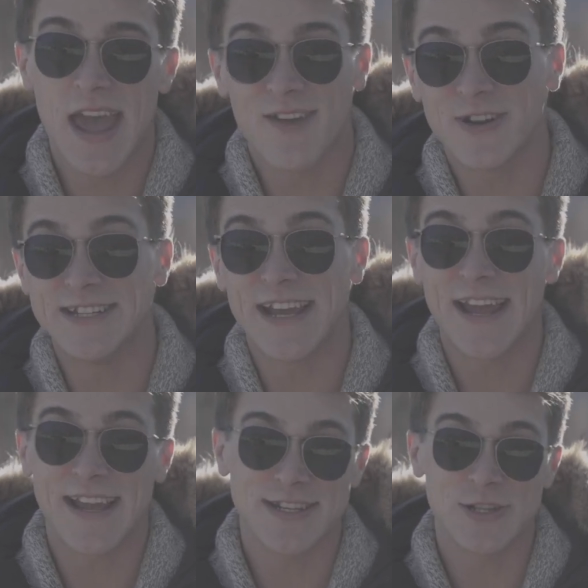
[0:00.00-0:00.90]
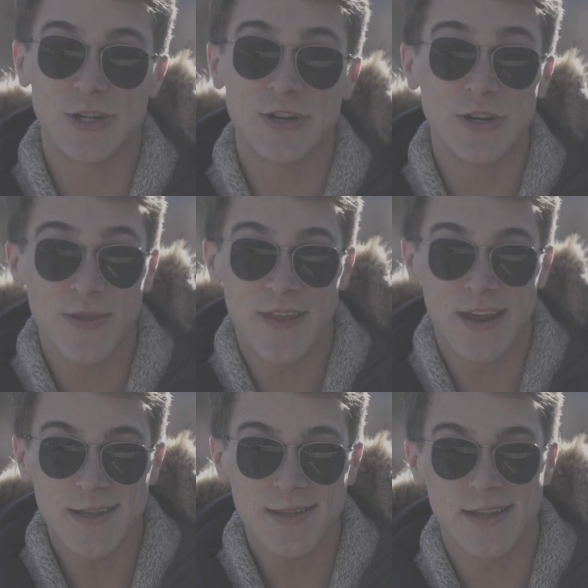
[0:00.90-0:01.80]
Every day I get to learn new
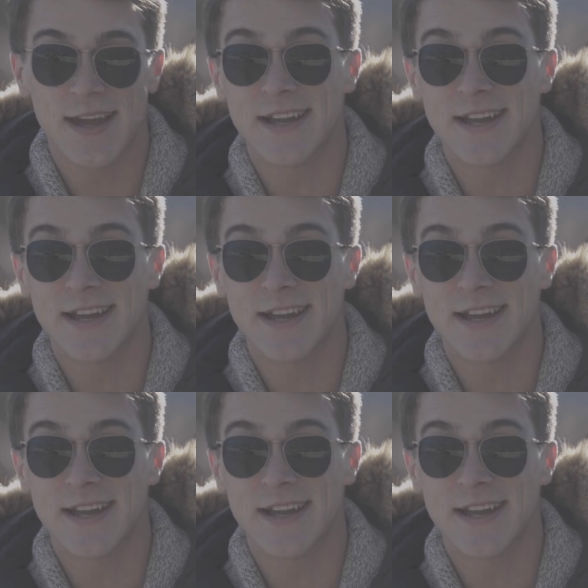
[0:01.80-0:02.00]
things.